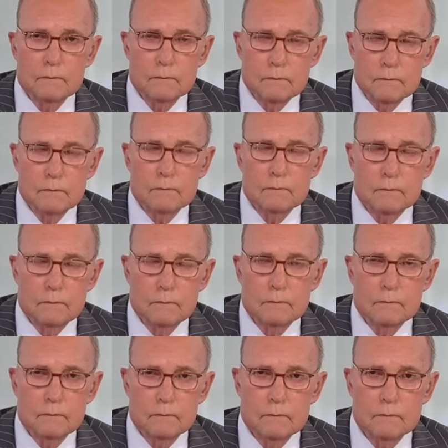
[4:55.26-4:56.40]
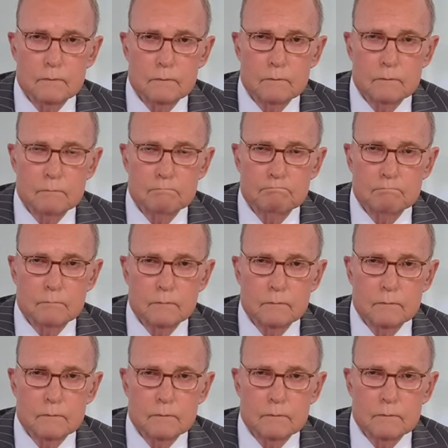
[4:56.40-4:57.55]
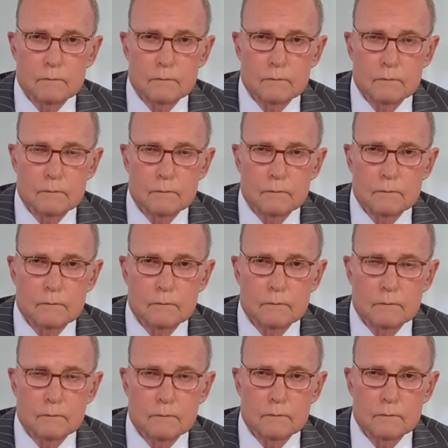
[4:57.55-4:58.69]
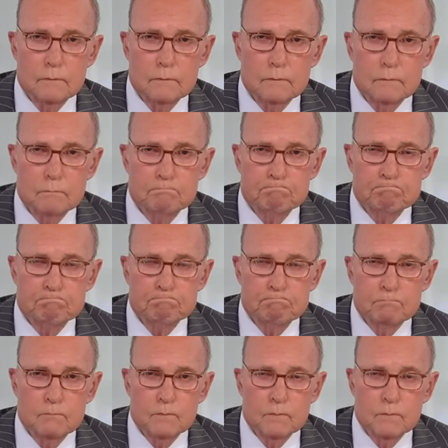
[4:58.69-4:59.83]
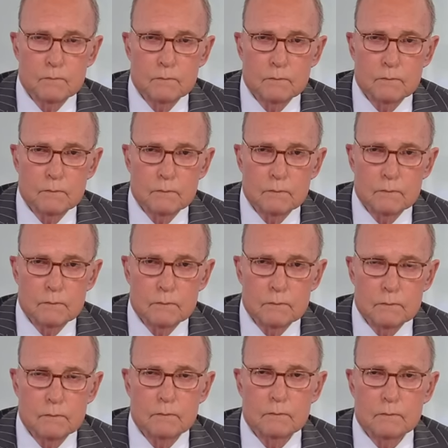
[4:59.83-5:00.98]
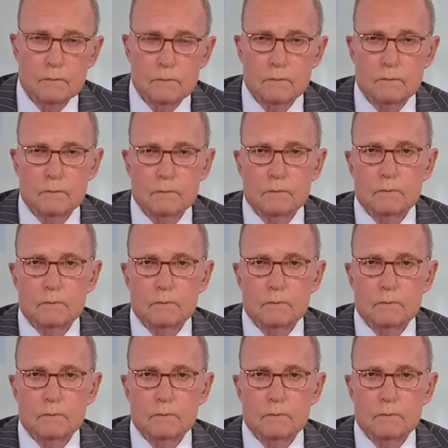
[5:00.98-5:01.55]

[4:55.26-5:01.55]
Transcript: (not speaking)